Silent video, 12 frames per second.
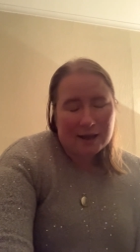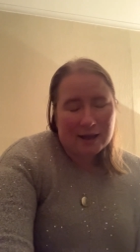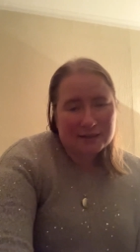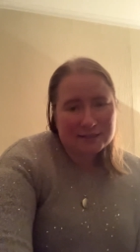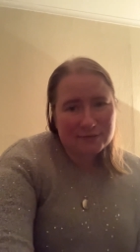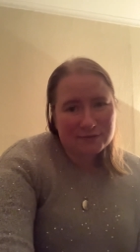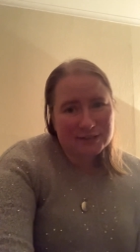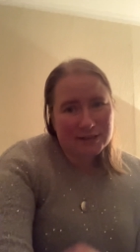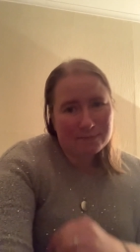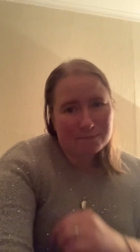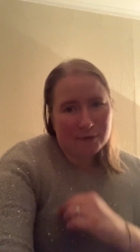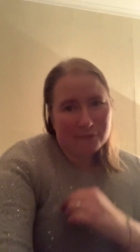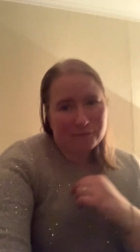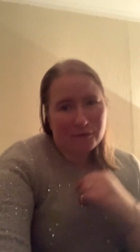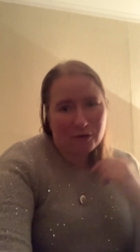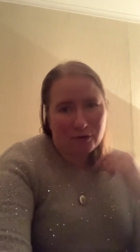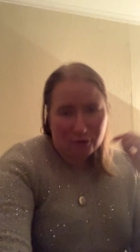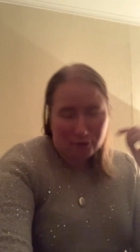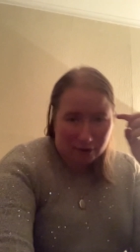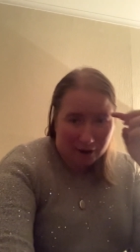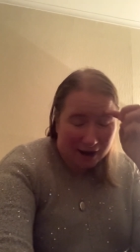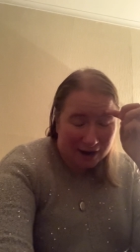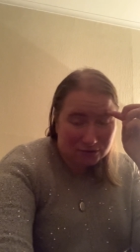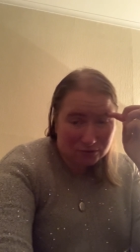As I've said before,
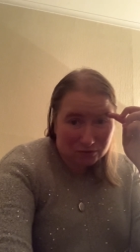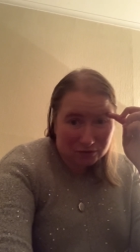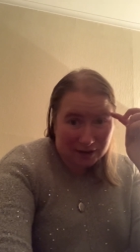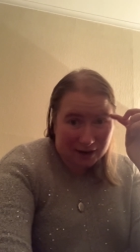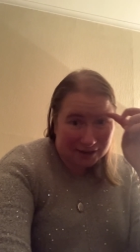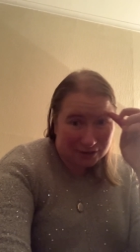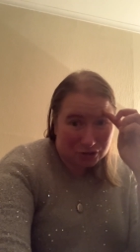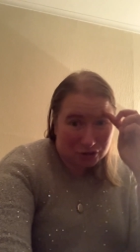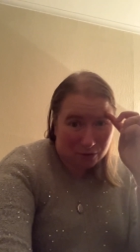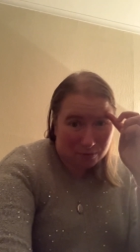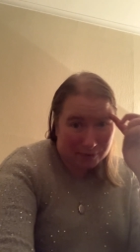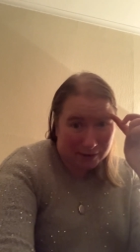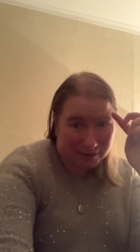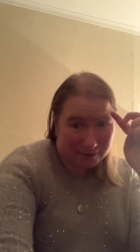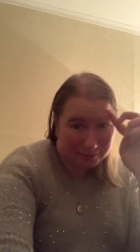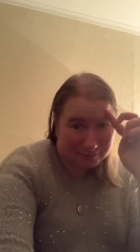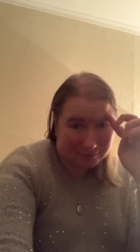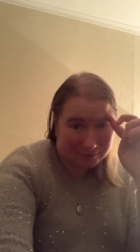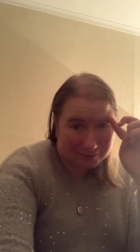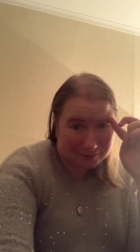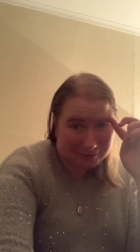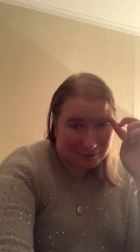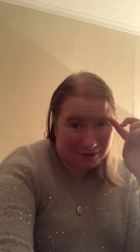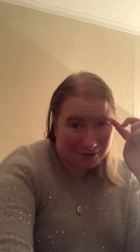I don't like shopping
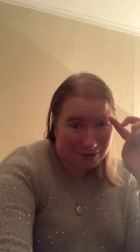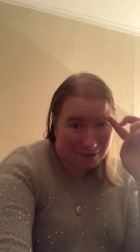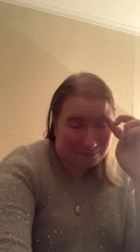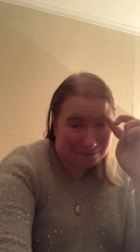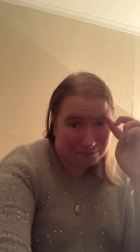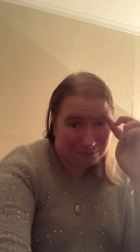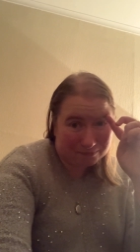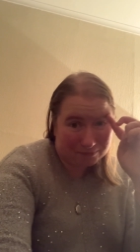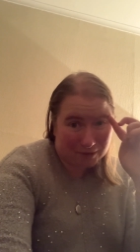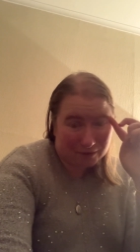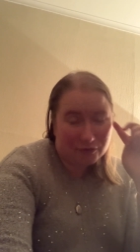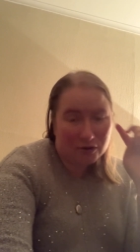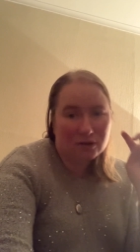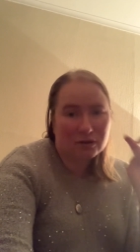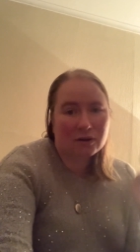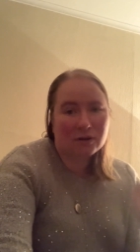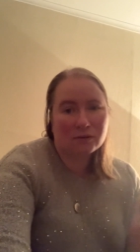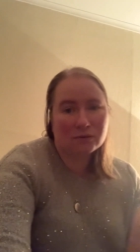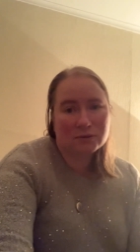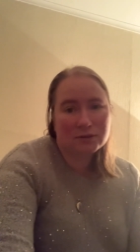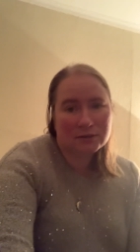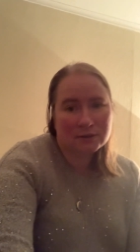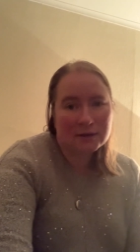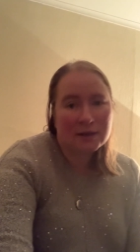um, for clothes.